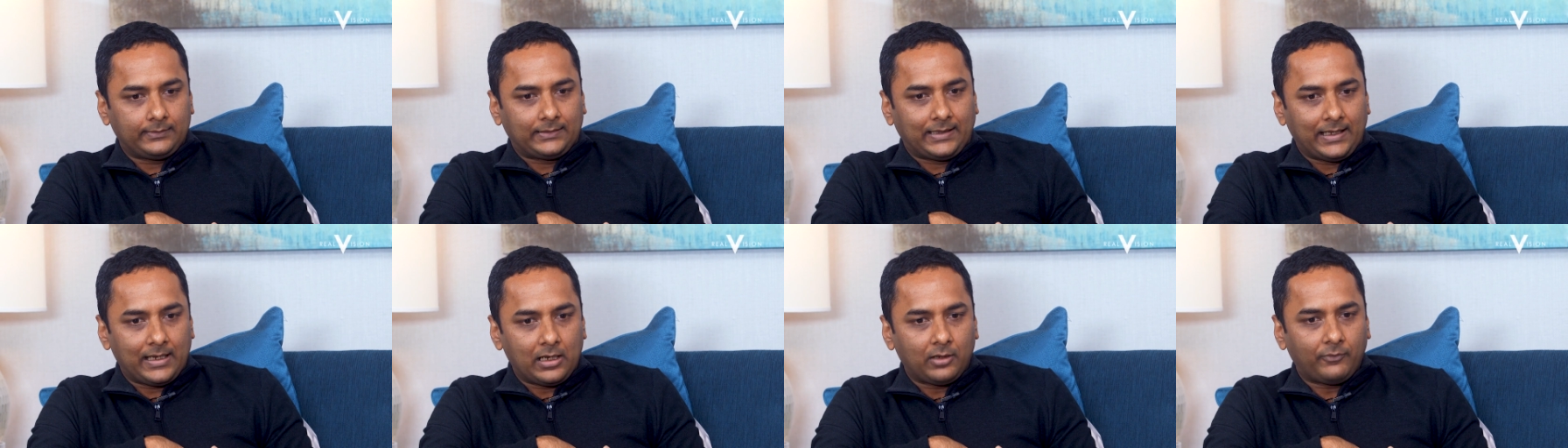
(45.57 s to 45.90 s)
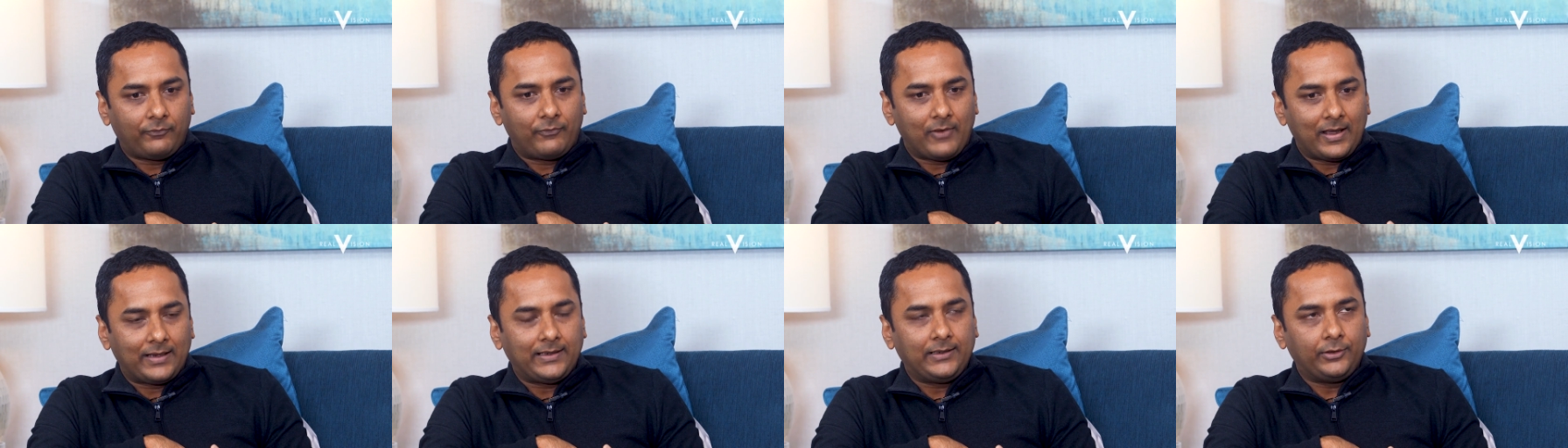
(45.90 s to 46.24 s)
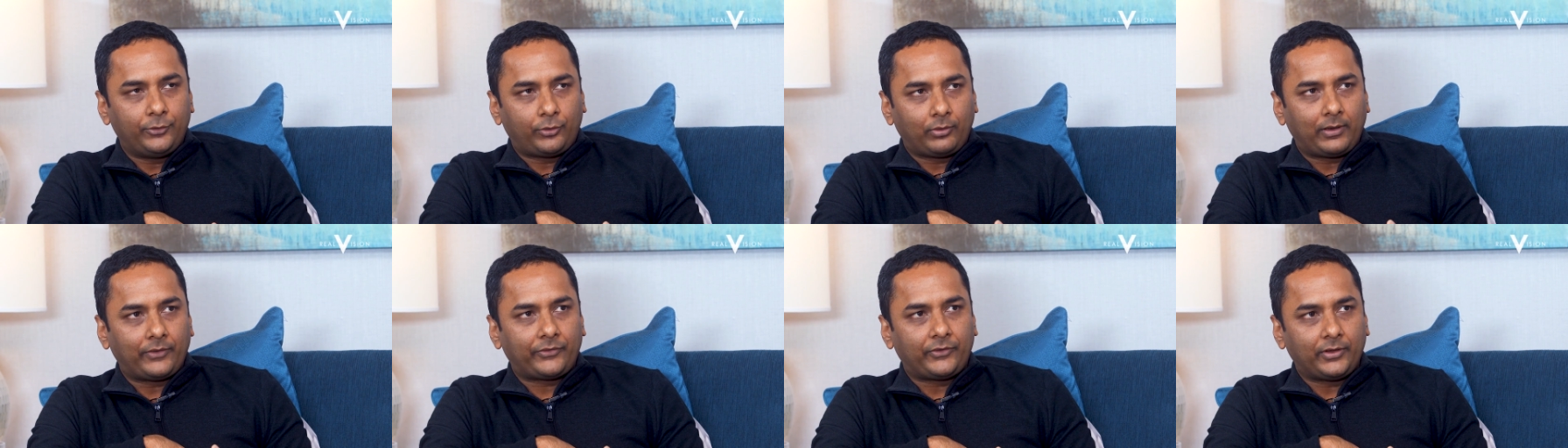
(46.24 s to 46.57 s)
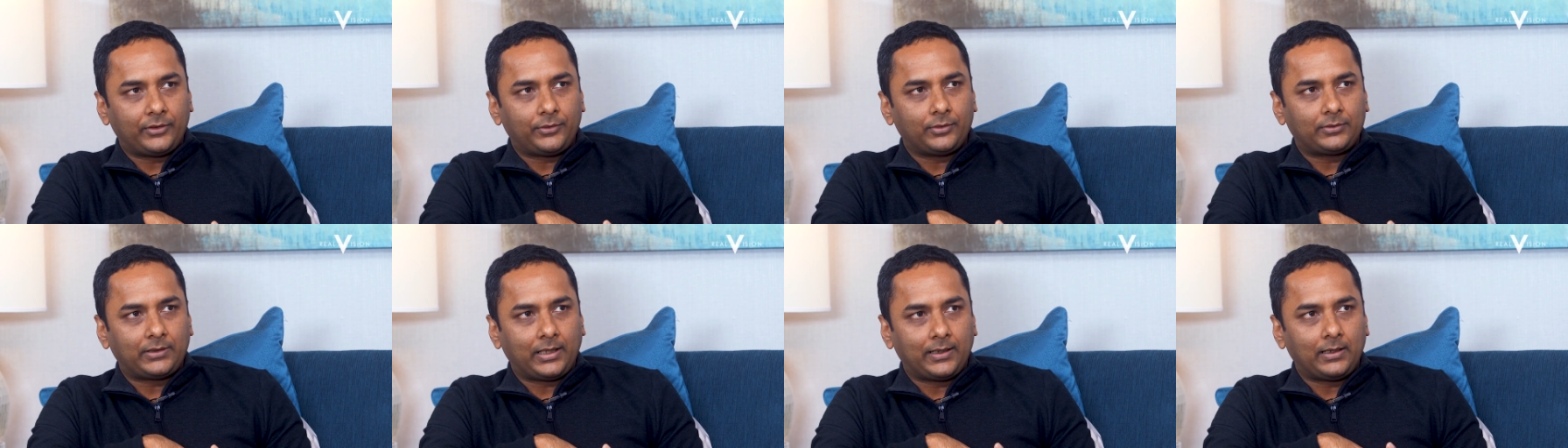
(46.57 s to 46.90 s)
they are very
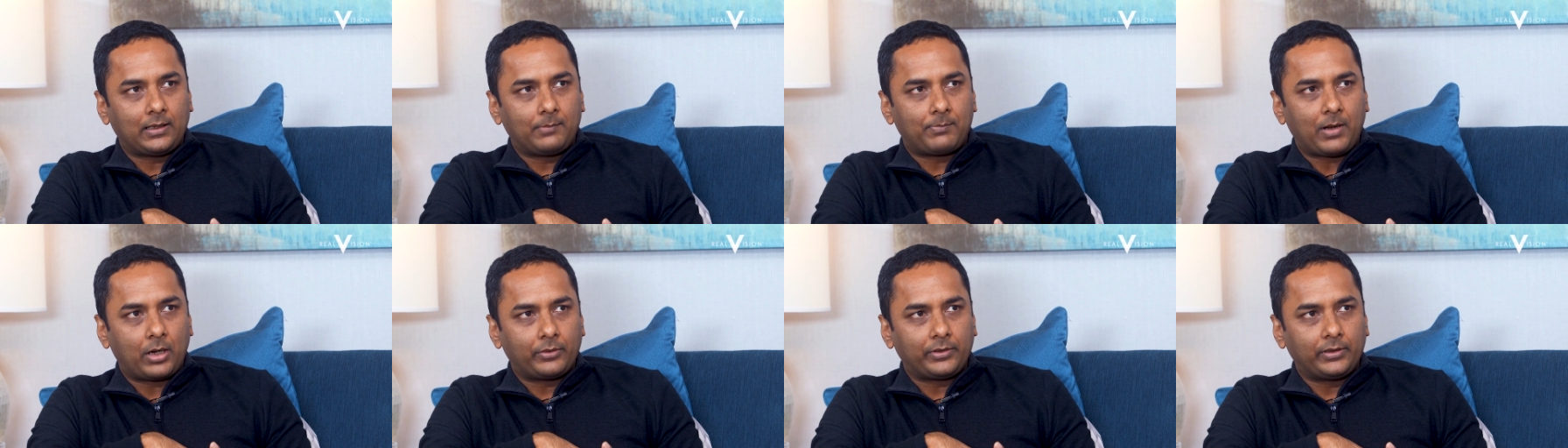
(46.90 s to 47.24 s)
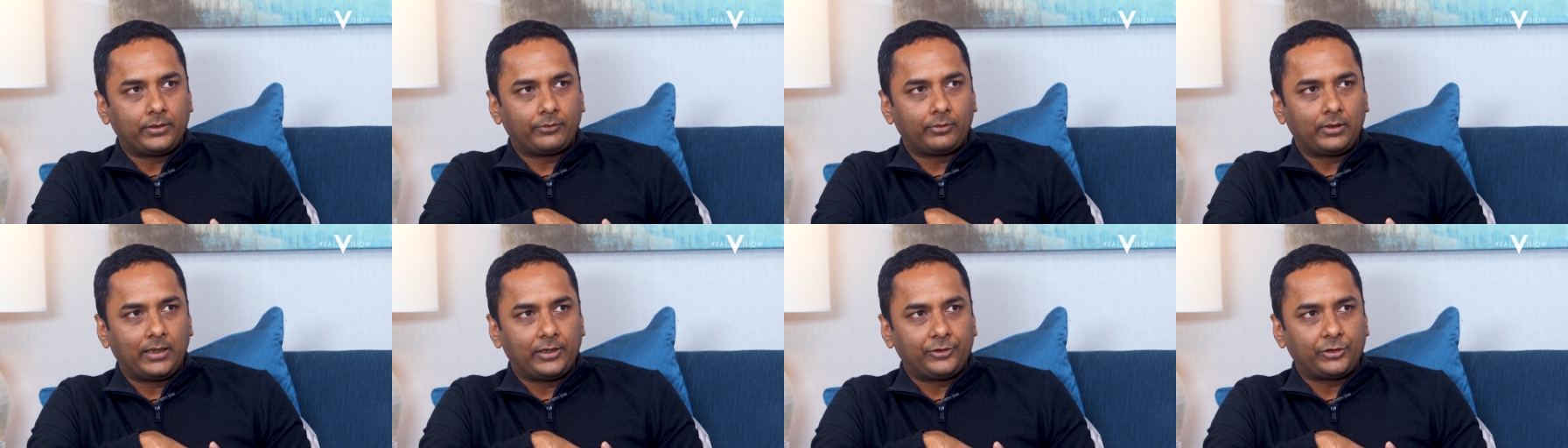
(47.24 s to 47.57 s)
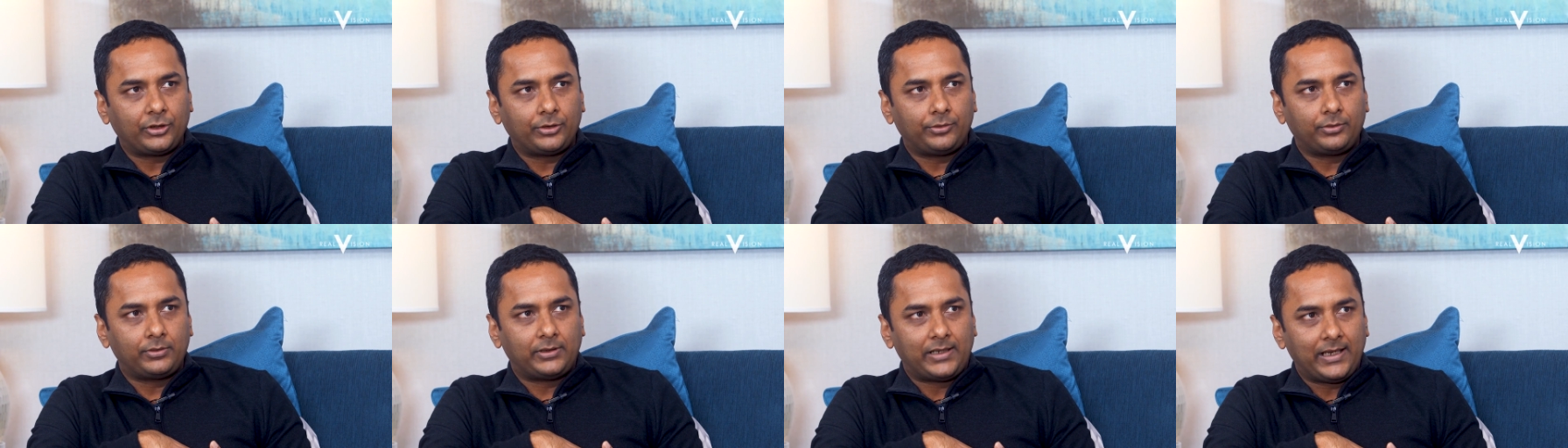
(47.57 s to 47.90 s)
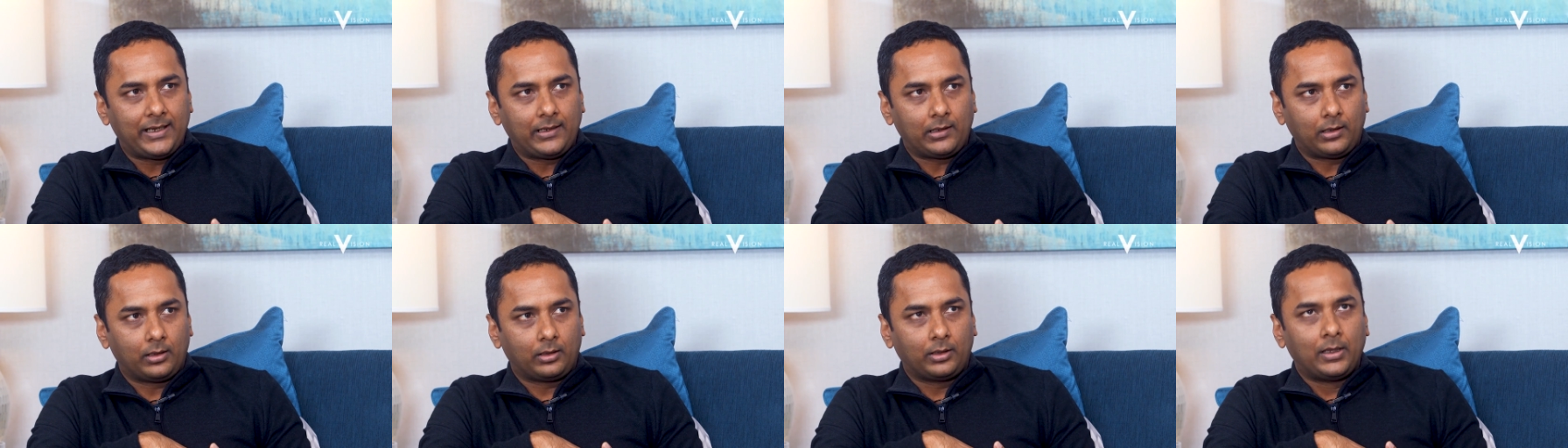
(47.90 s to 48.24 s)
interesting to think about in relation to
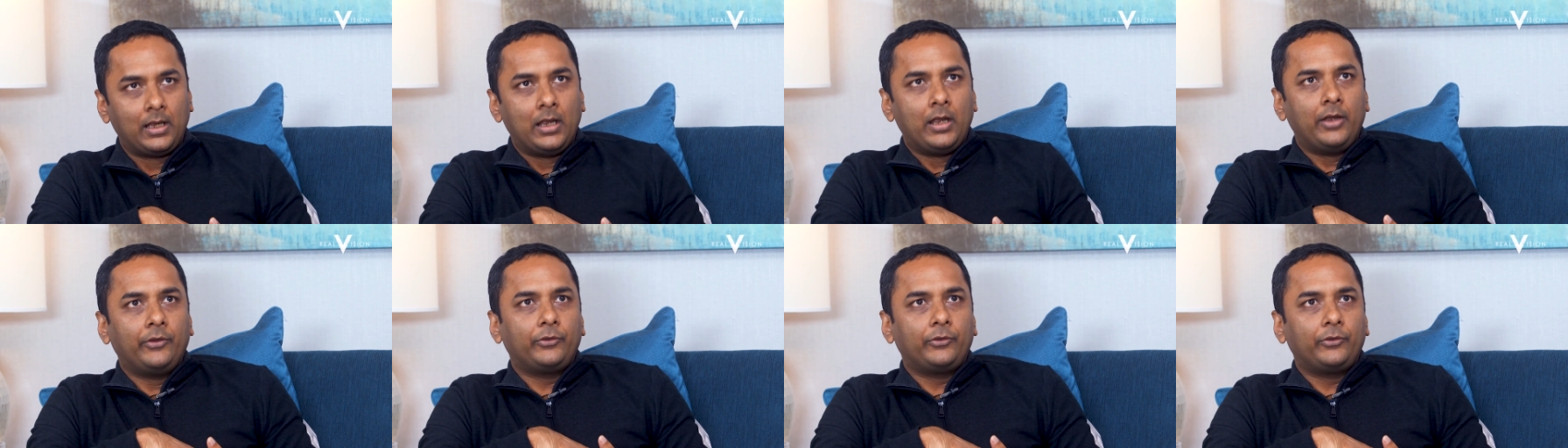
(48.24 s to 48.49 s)
data.